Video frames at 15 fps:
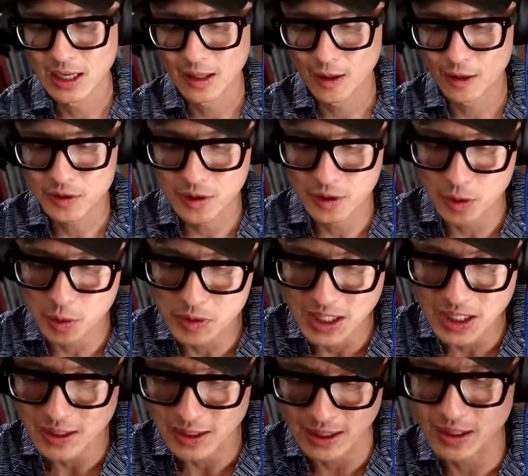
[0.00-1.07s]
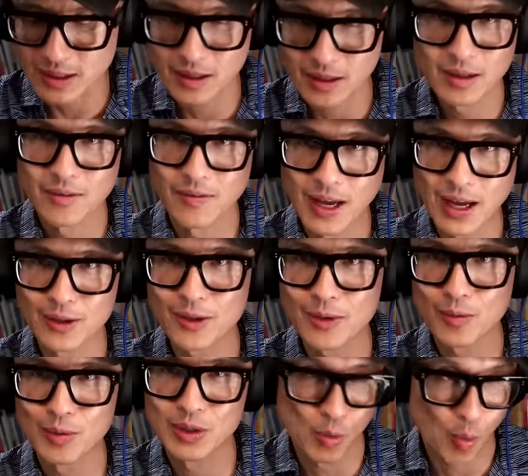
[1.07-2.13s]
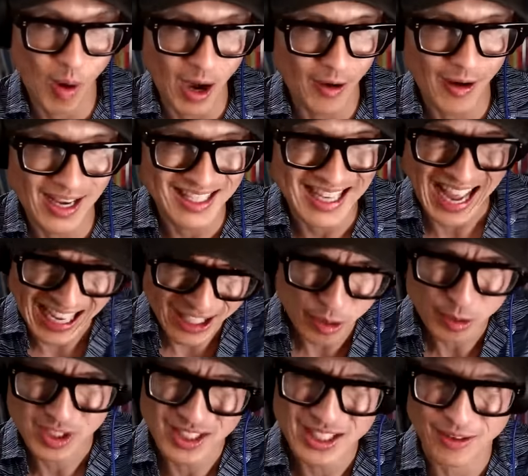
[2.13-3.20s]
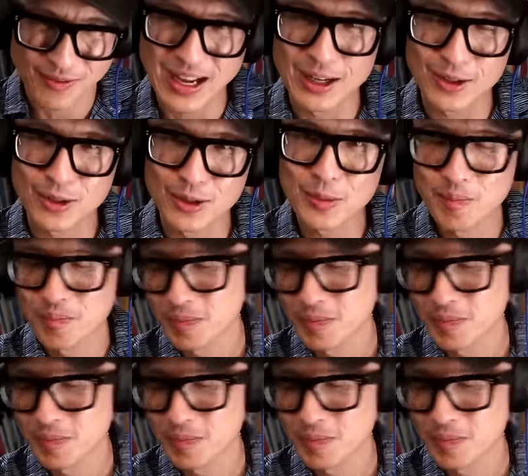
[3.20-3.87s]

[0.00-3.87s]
There's the utility value, which water has high utility value.